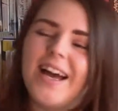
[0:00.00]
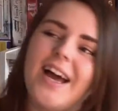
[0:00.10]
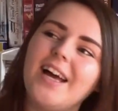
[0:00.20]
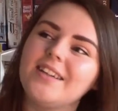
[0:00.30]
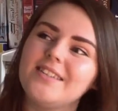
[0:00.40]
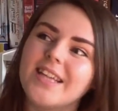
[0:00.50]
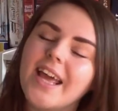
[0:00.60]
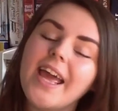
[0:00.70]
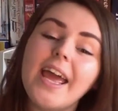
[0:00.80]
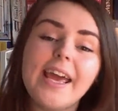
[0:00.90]
and
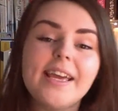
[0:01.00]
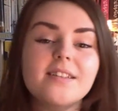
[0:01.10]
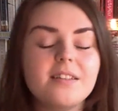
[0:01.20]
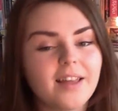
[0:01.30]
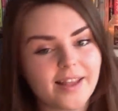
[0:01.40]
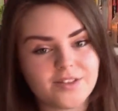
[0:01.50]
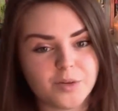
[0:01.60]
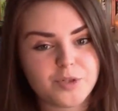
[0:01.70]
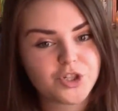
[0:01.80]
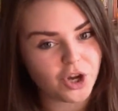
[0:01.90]
Hazel gets
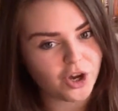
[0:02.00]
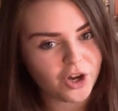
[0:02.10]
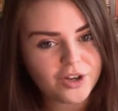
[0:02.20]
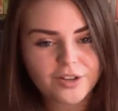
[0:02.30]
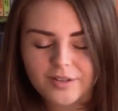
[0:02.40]
up to talk,